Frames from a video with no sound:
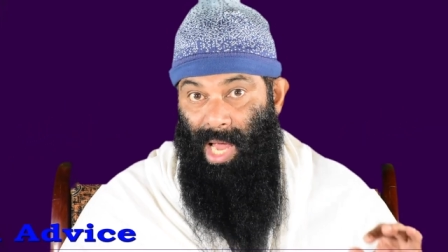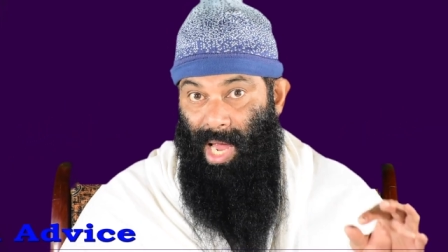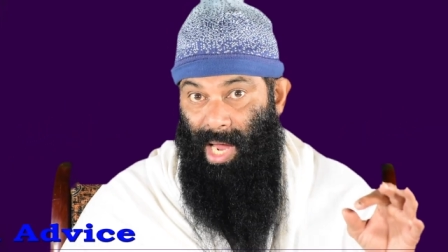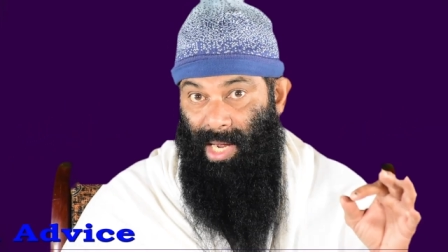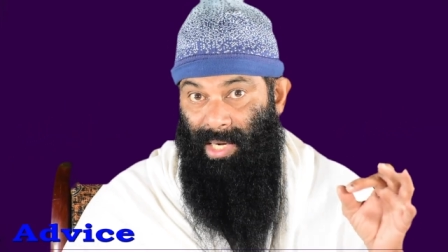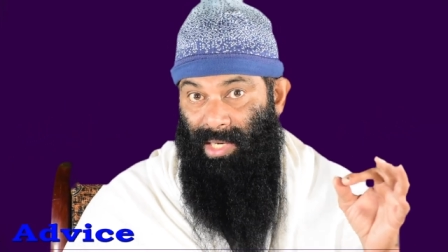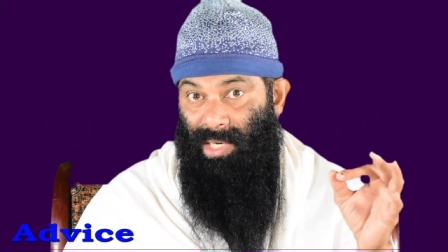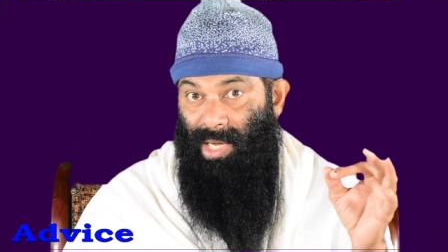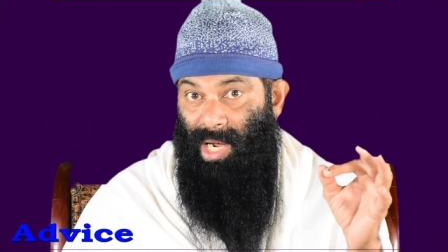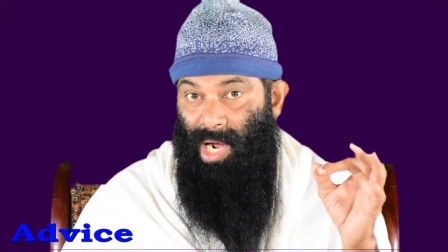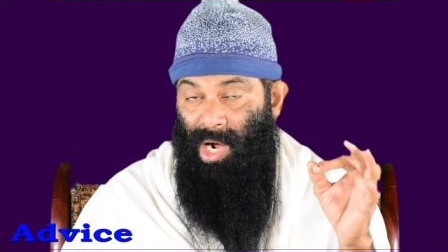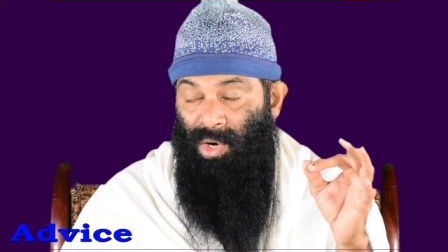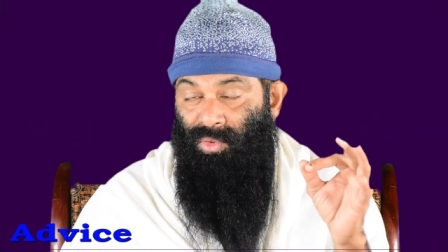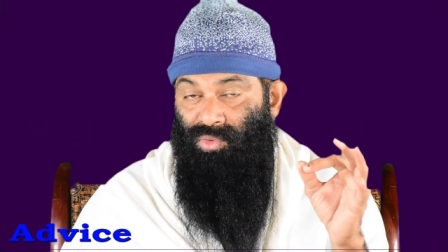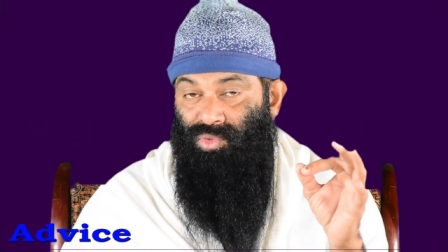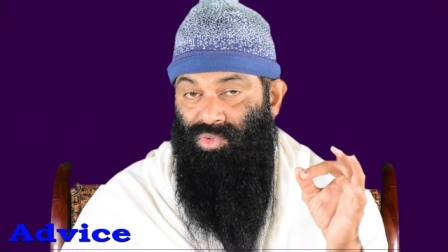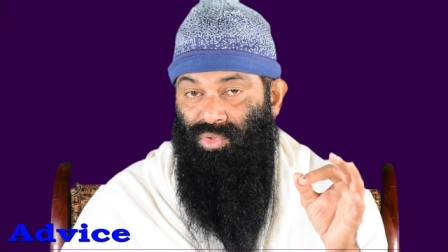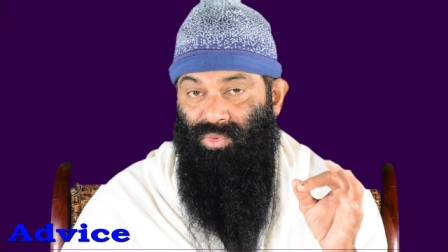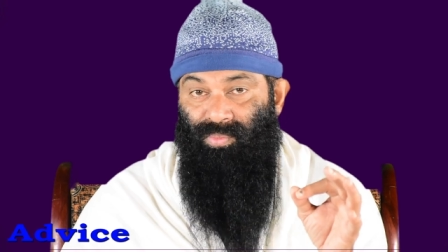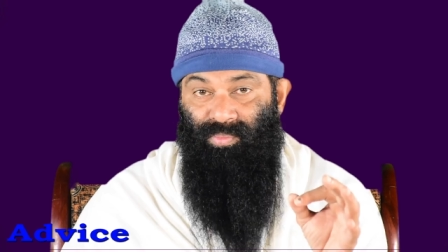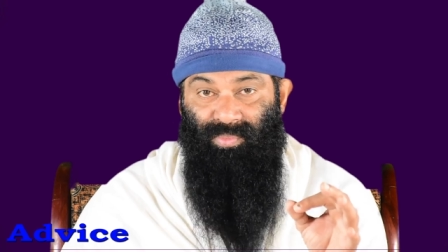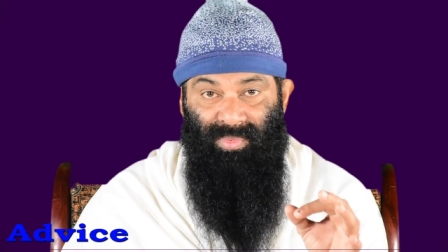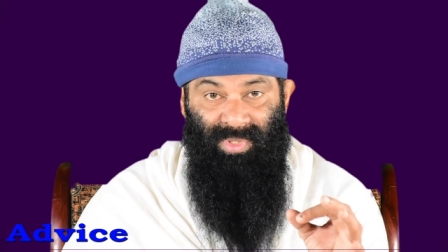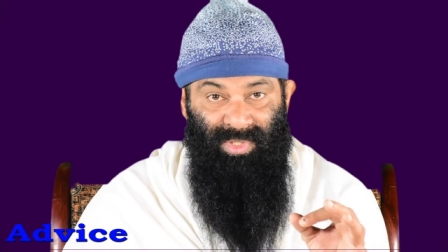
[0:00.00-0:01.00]
and how
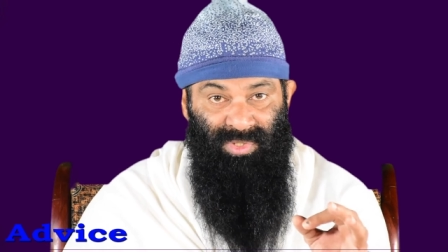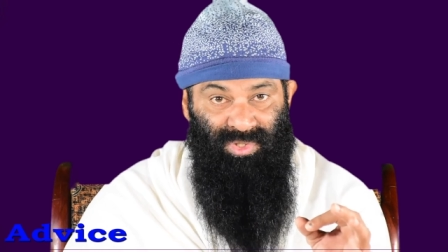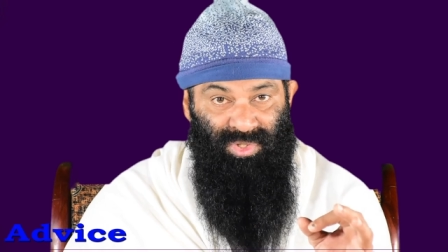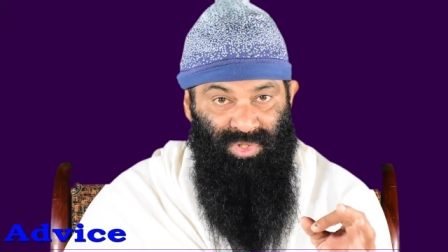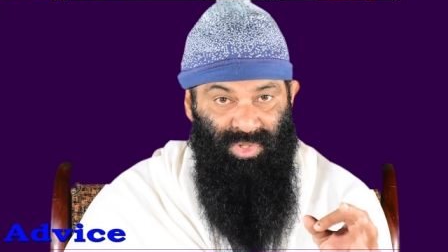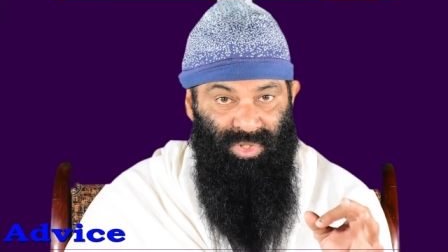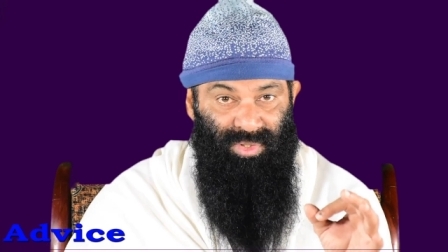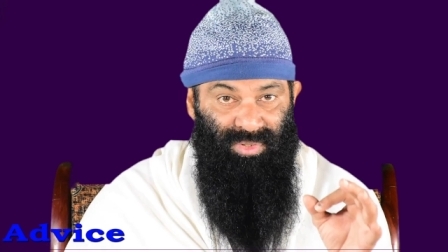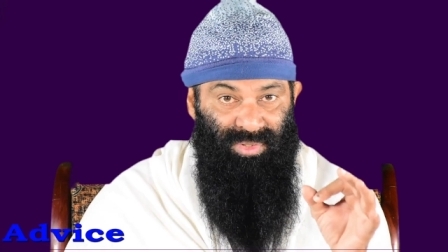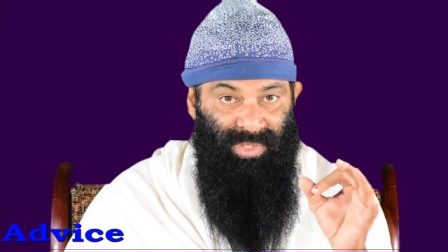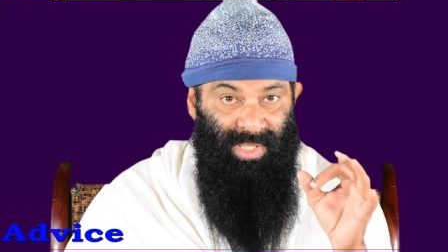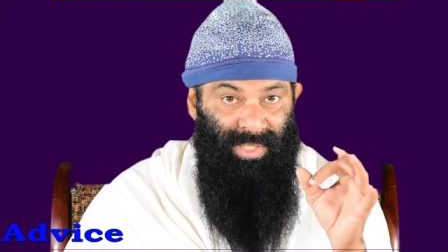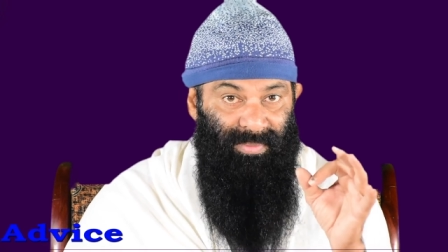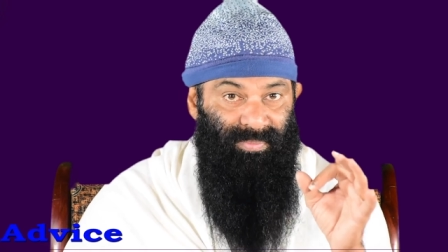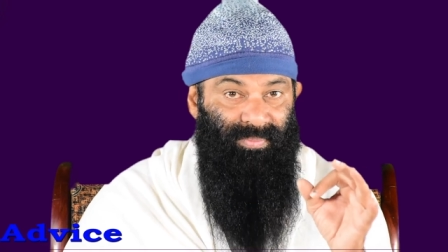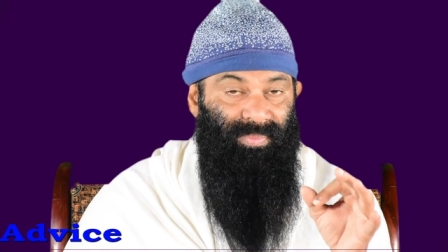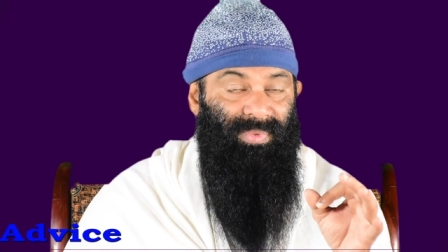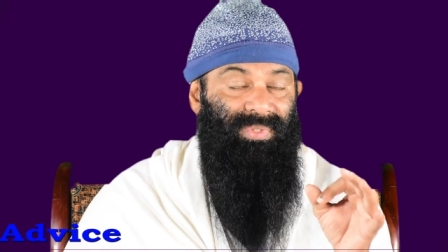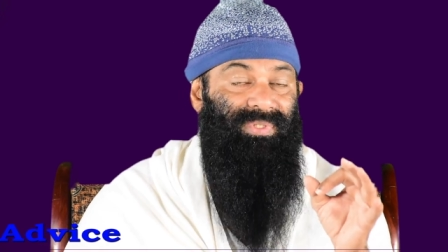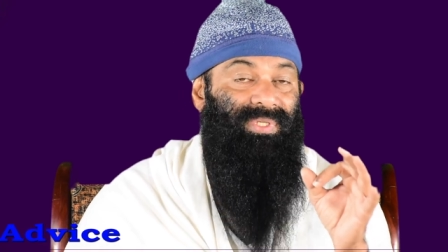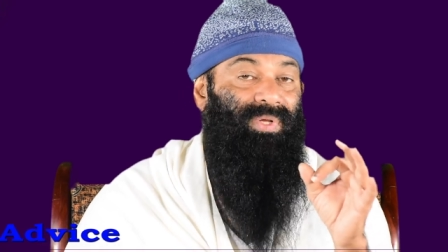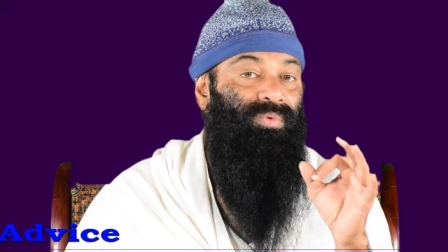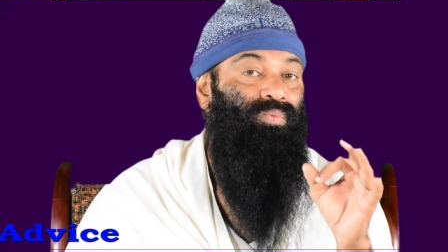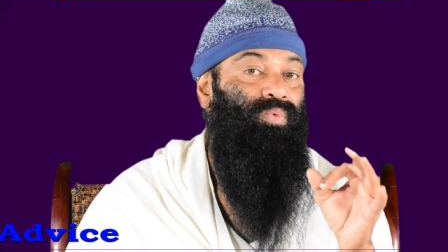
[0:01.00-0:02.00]
to measure that
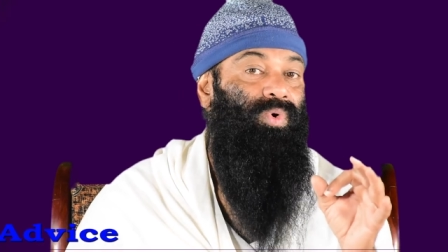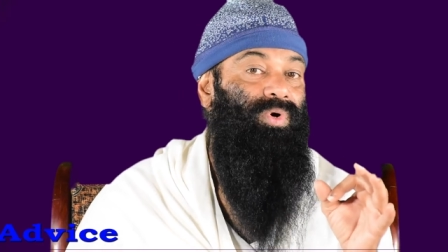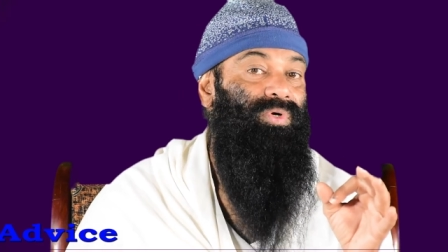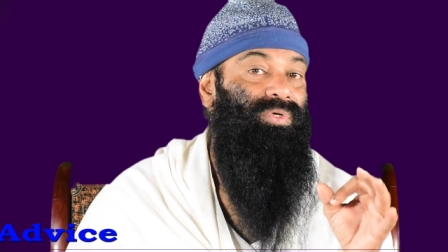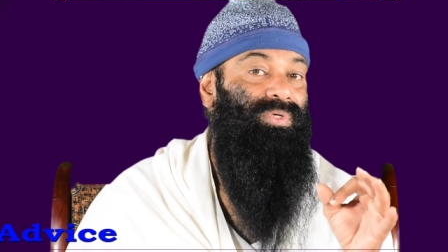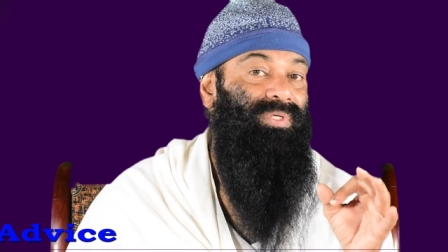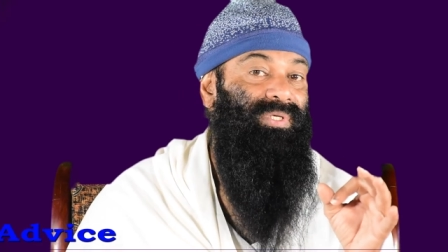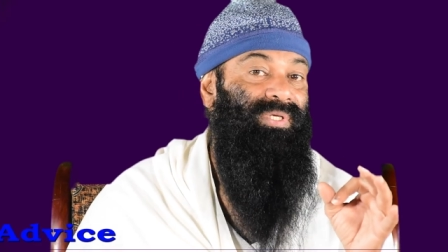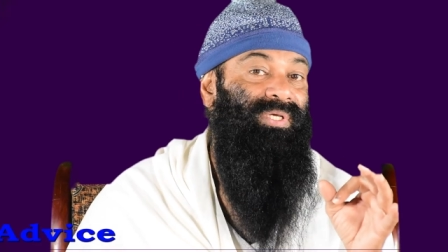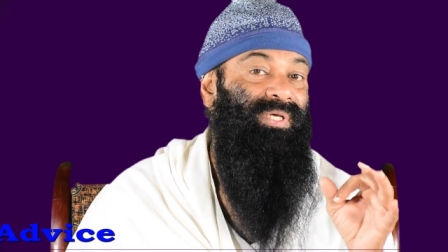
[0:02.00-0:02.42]
water.